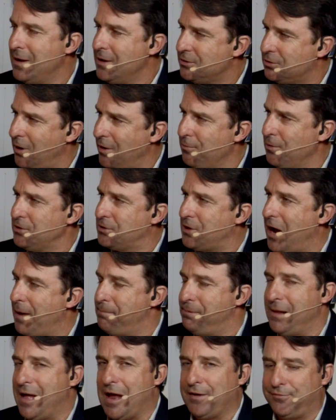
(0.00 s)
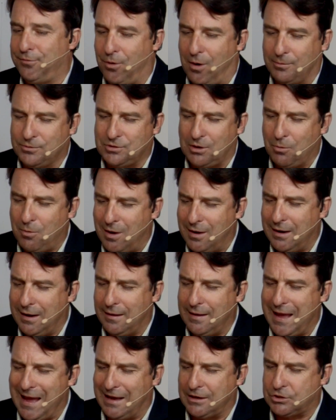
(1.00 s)
So everyone's got platforms. So I want
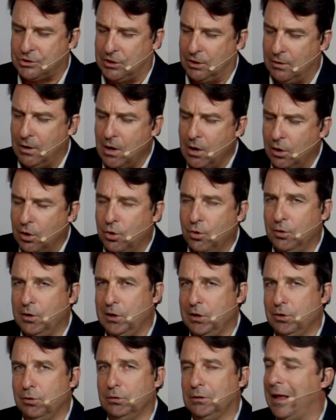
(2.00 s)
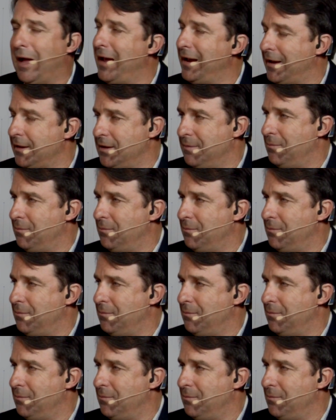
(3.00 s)
to ask you, who do you like in the